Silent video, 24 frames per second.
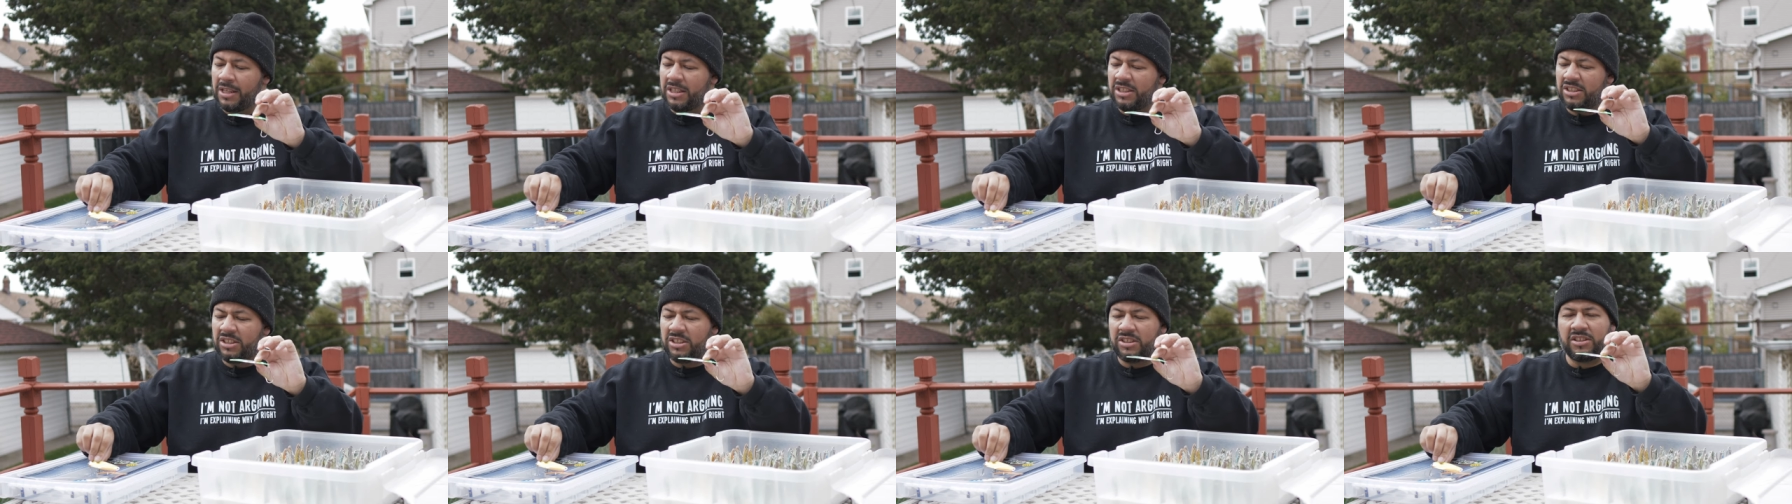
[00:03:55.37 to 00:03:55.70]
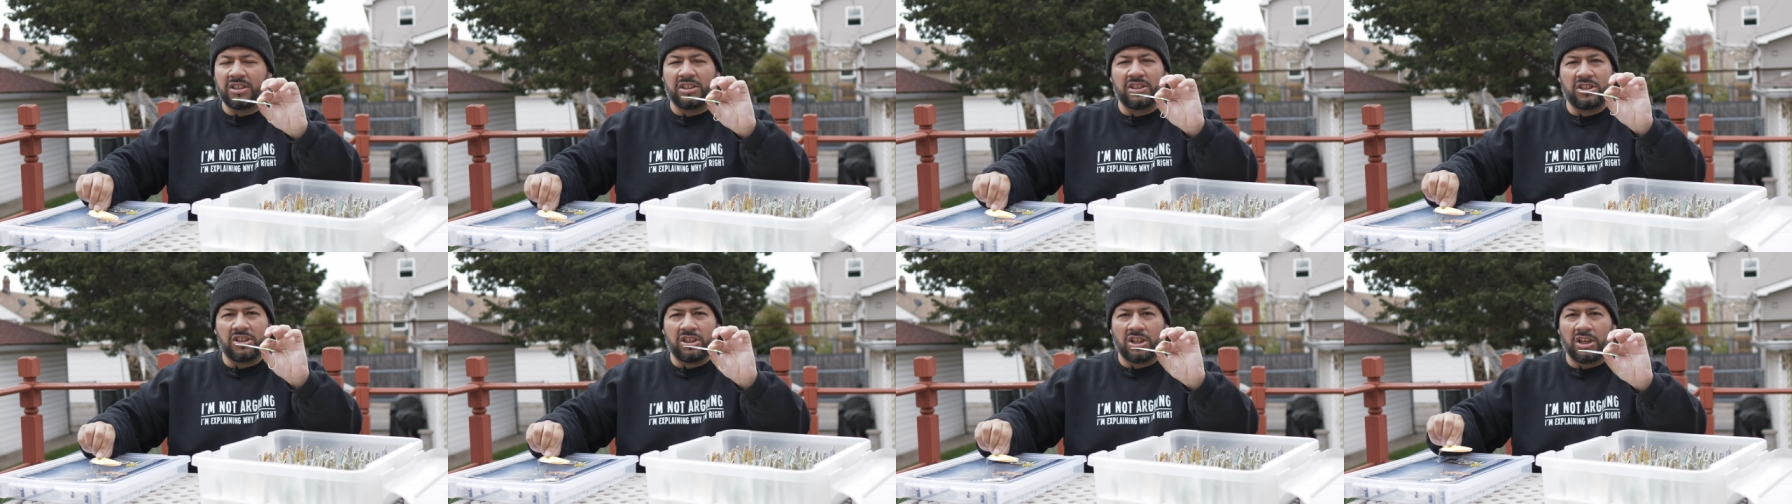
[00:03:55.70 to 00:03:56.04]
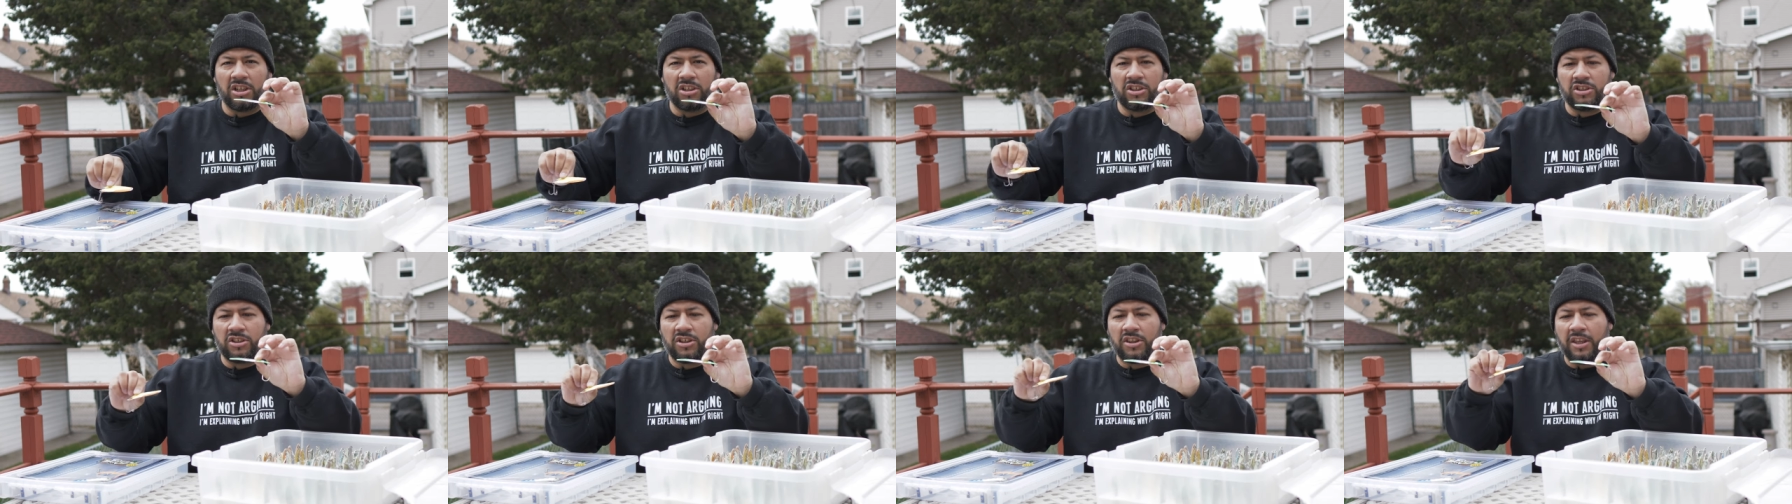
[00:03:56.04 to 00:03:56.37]
just a
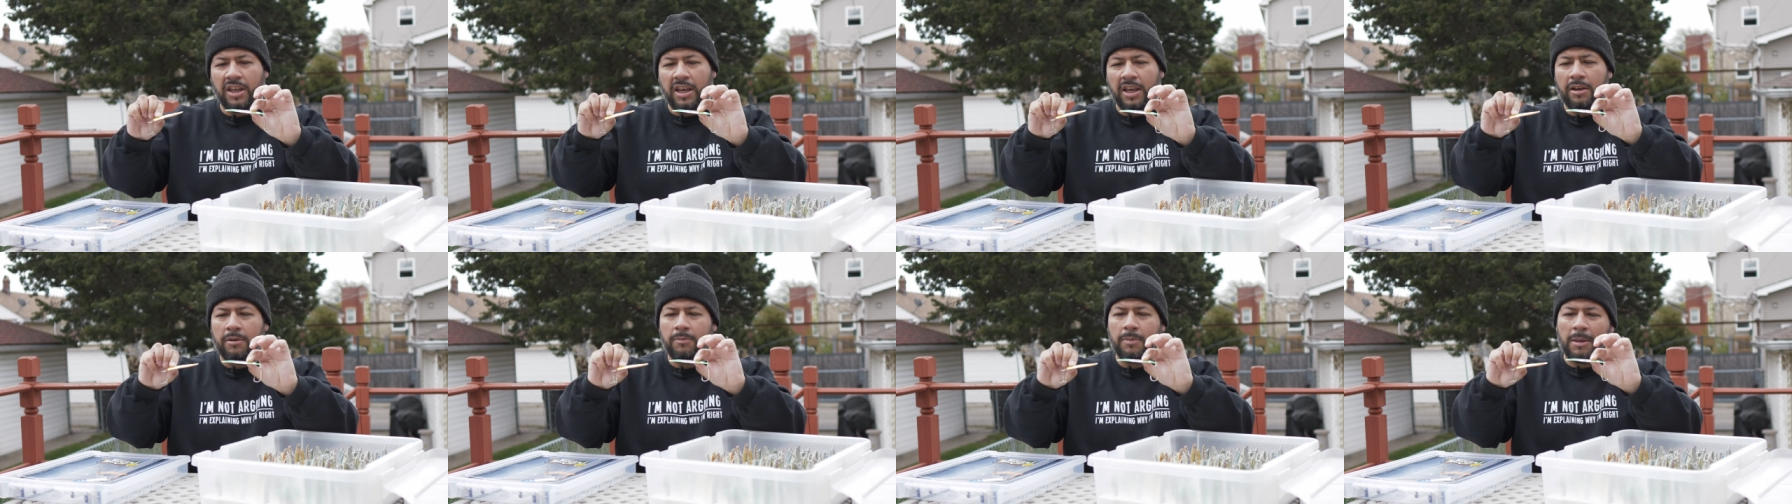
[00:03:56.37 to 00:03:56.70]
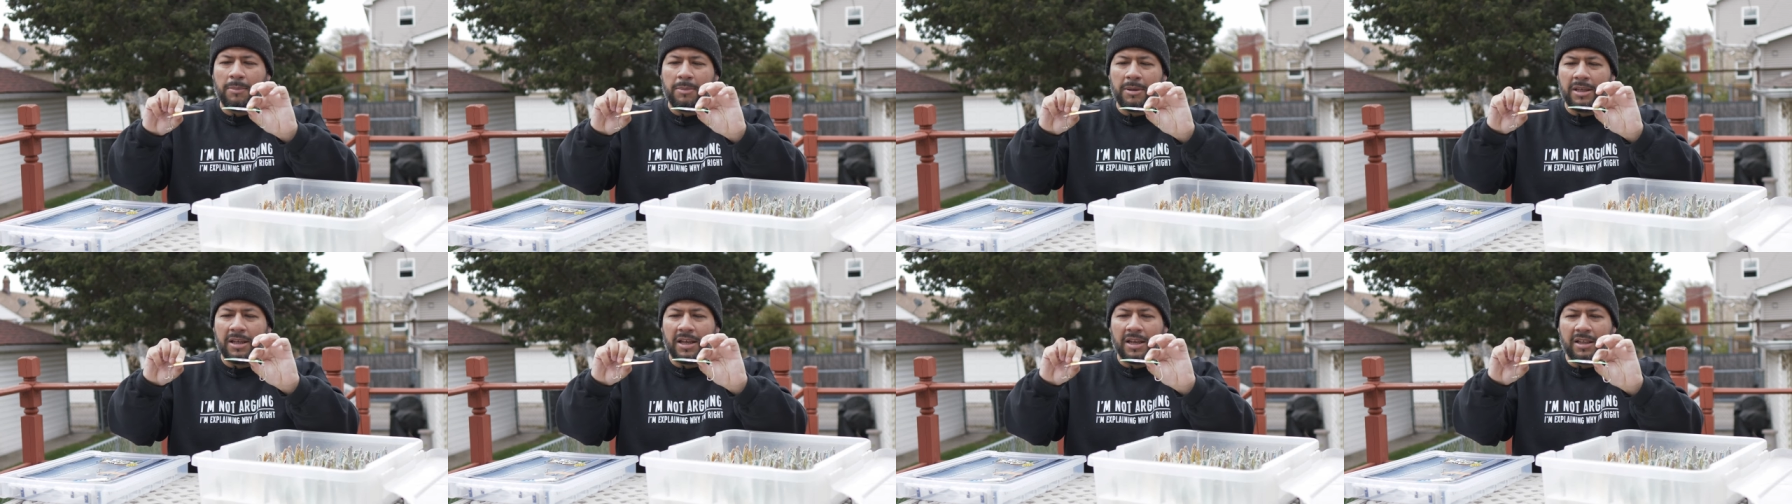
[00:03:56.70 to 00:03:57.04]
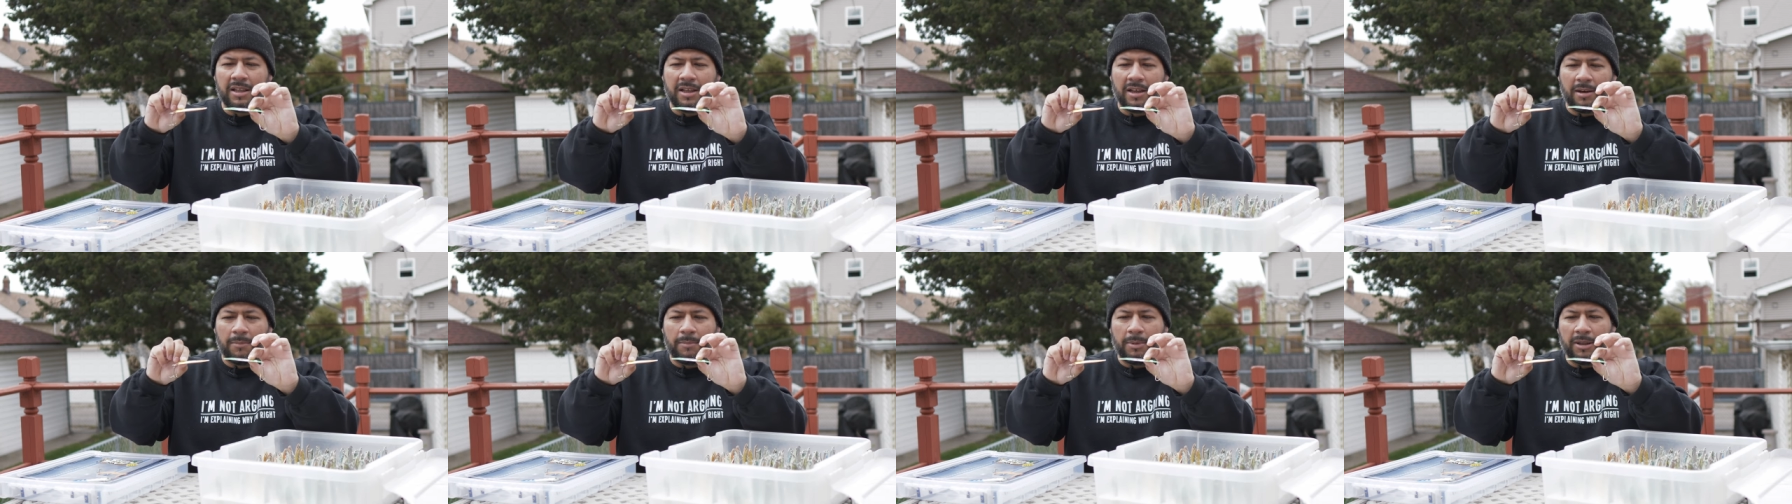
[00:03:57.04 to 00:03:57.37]
touch thin, maybe
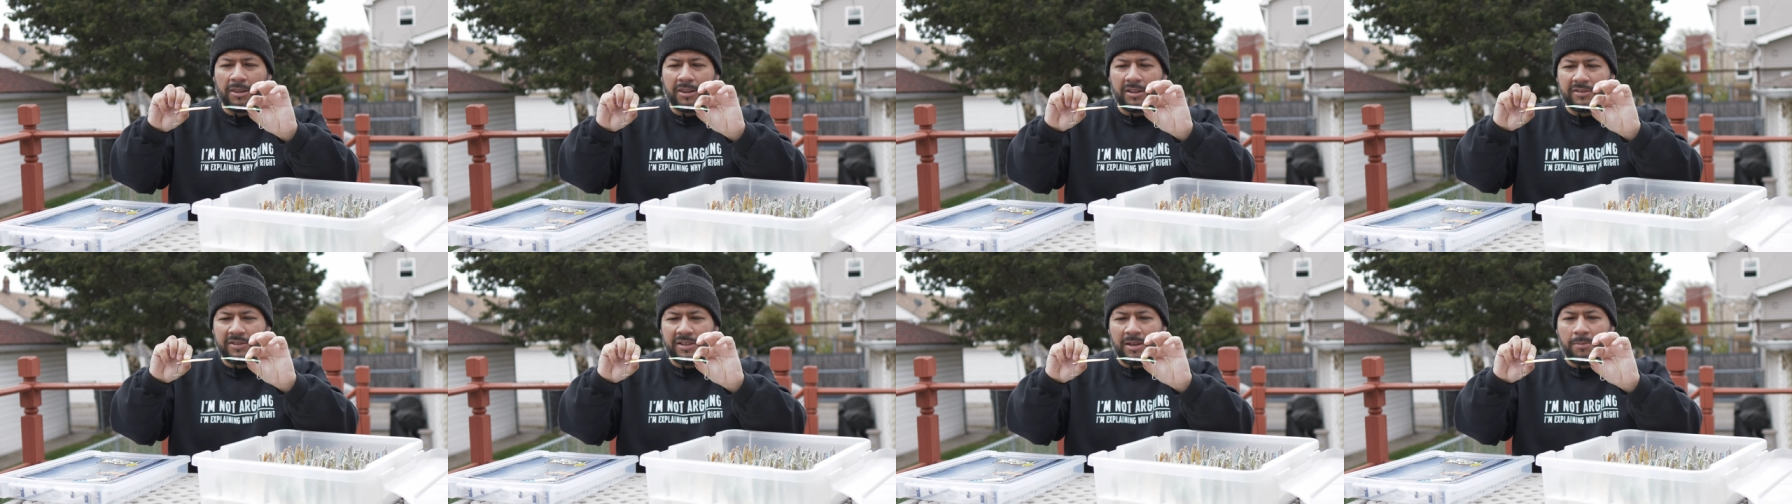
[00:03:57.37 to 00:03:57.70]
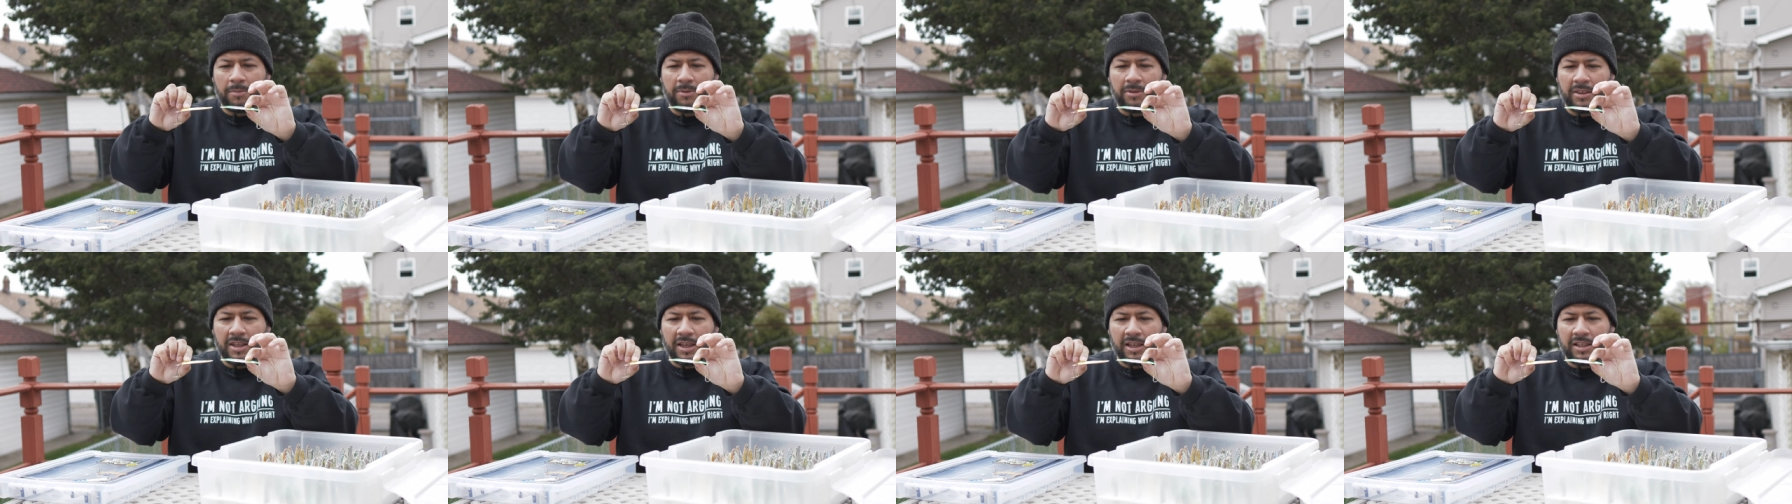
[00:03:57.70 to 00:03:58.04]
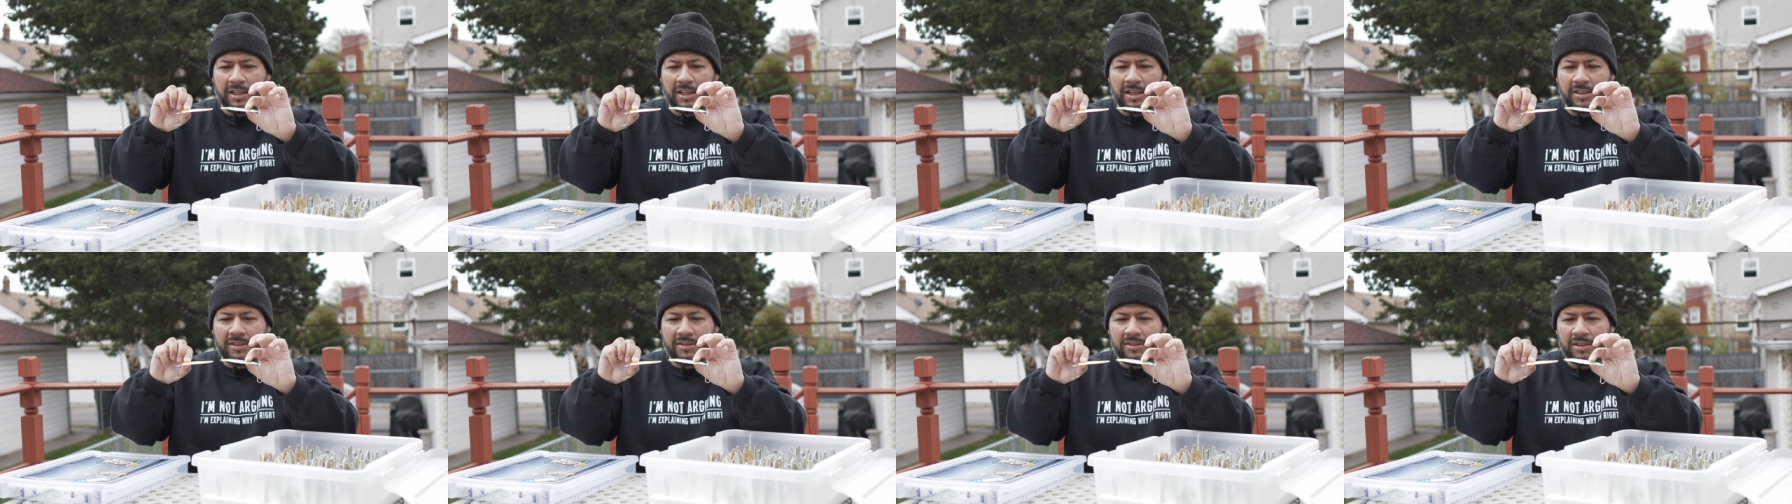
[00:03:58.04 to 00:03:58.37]
about the same
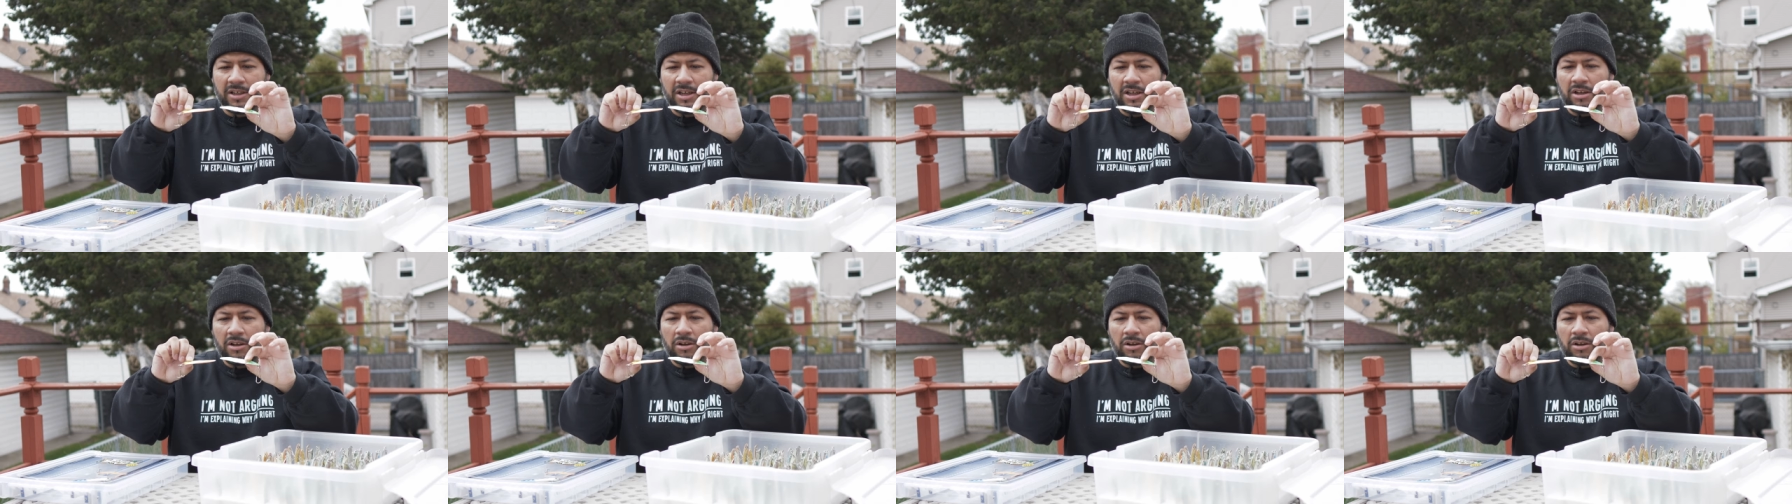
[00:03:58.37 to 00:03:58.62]
thickness,